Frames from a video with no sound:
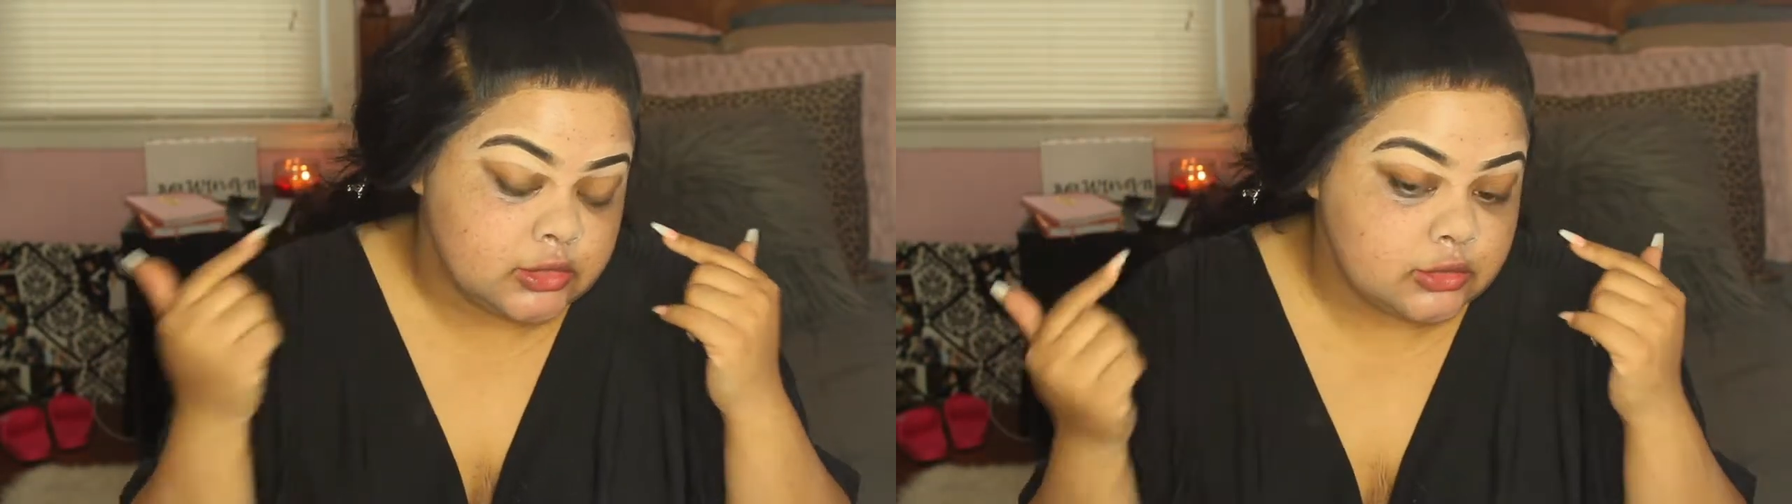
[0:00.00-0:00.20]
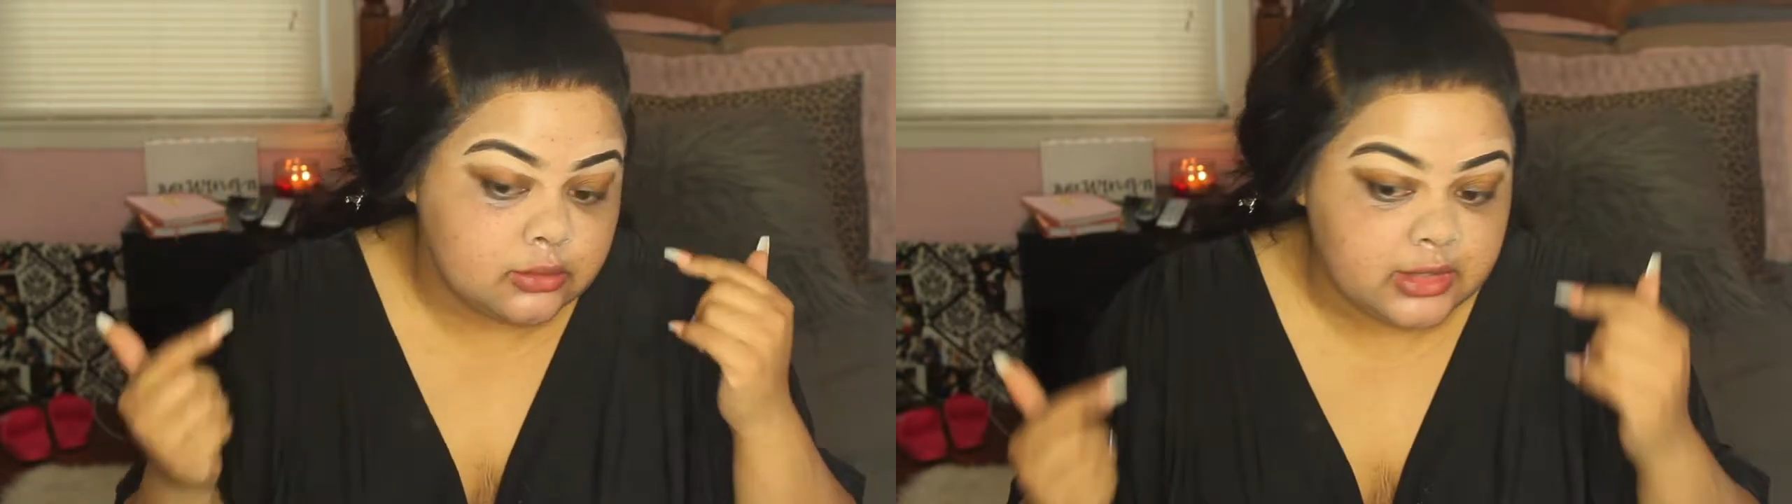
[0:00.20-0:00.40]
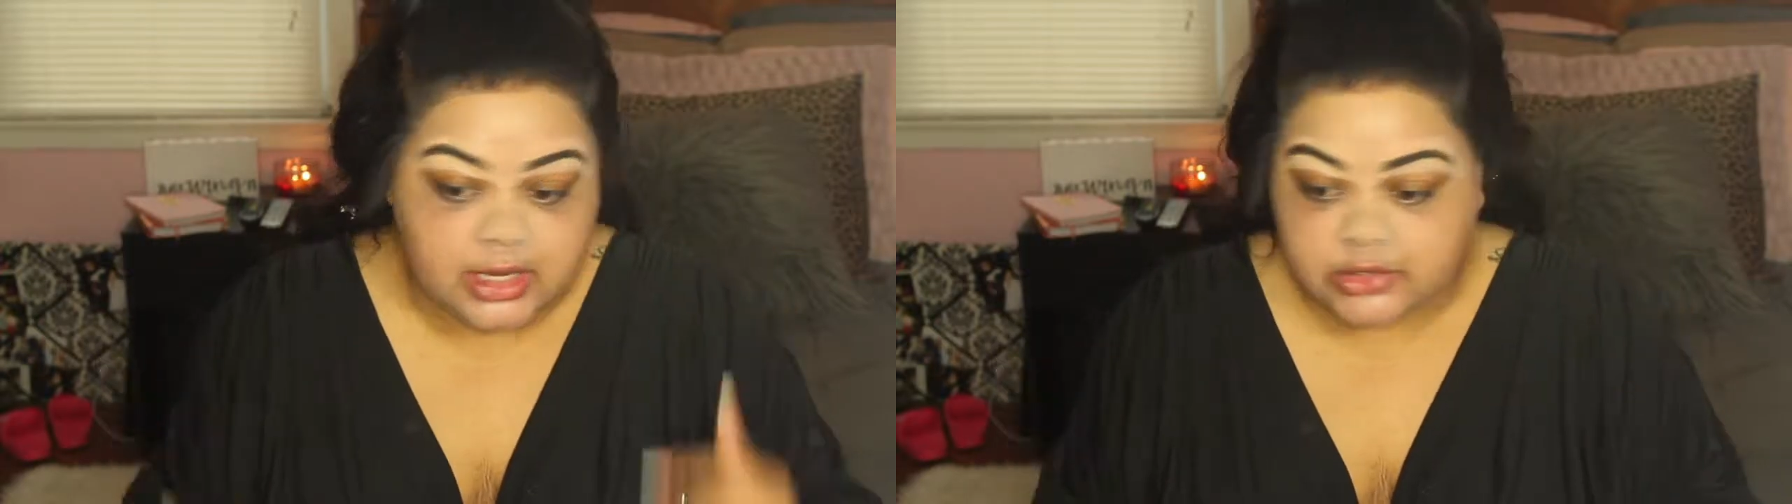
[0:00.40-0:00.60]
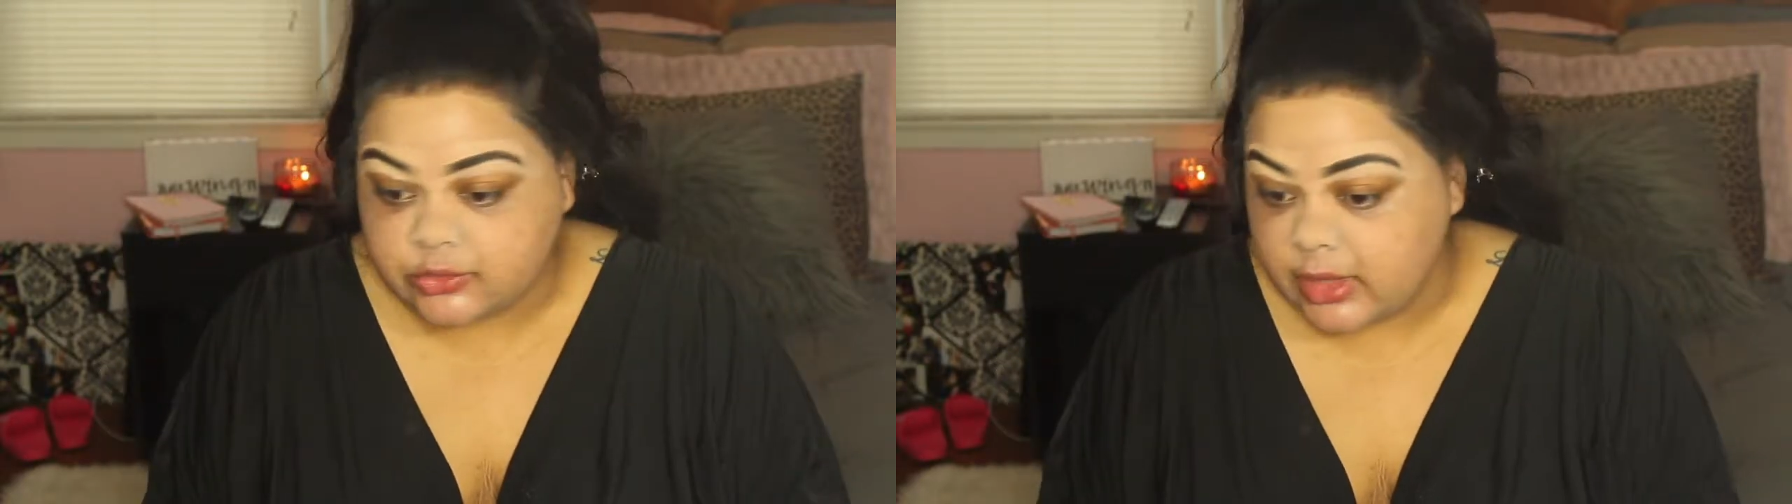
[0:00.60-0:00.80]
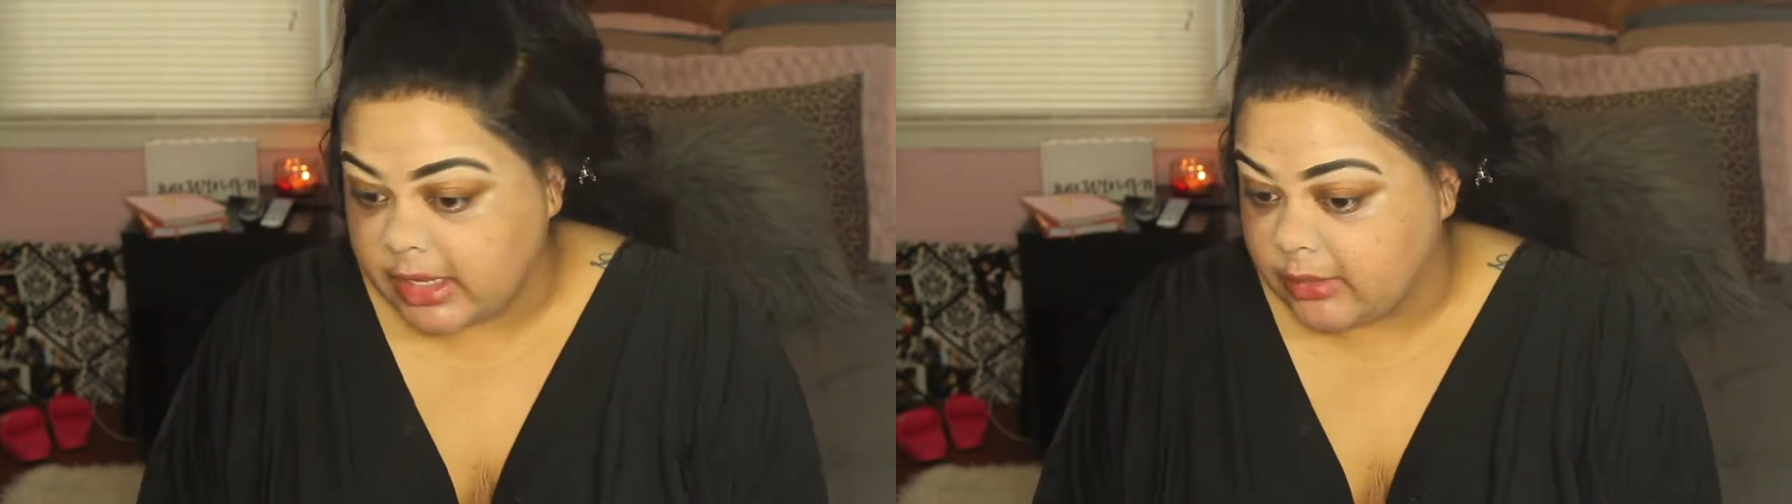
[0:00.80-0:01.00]
to the
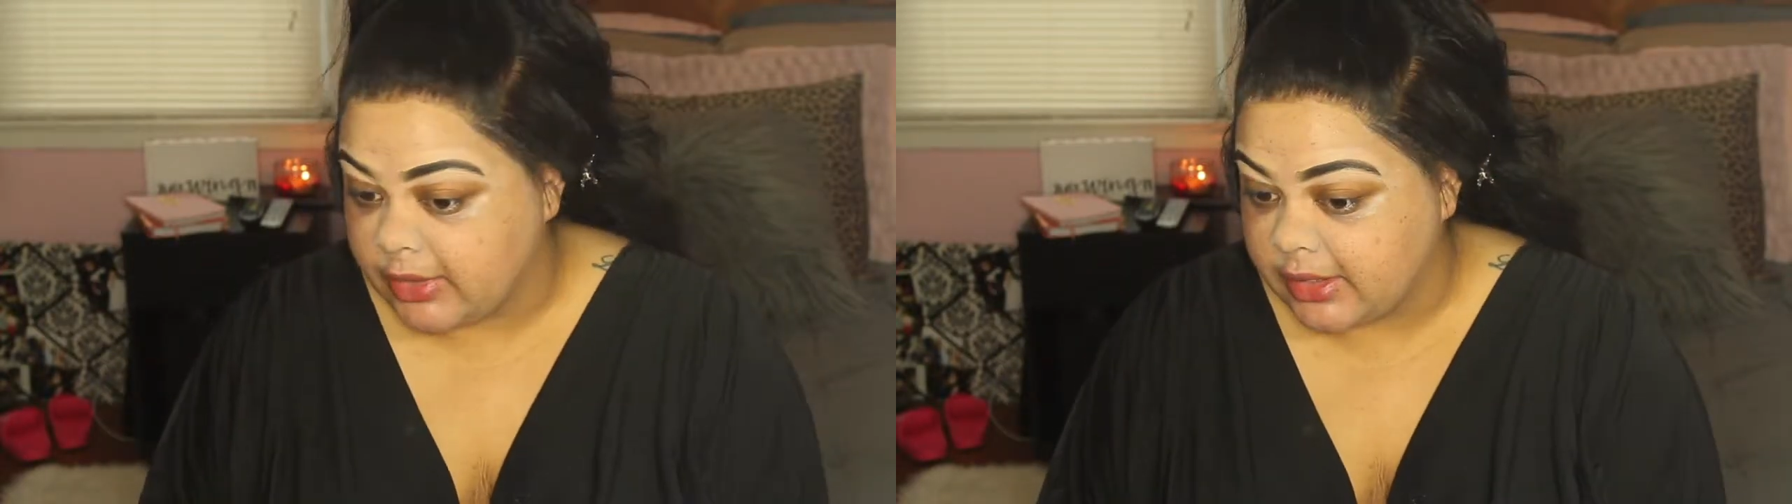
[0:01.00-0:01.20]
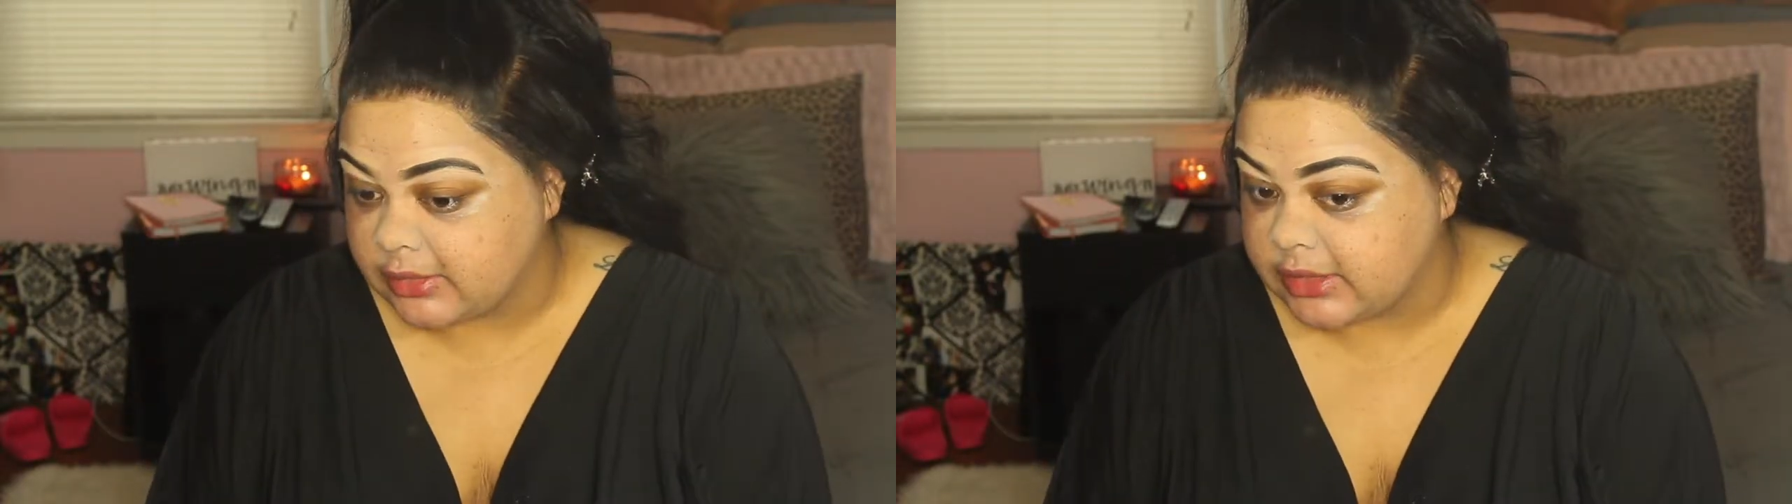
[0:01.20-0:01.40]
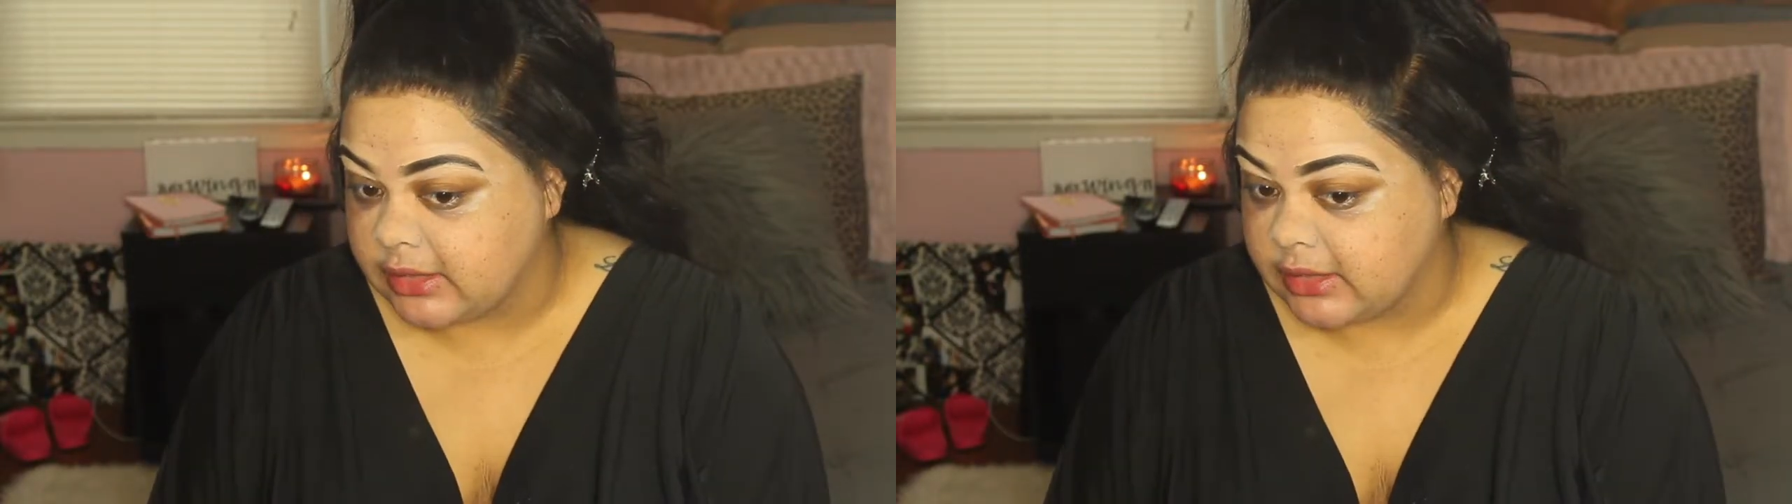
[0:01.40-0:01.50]
actual eyebrows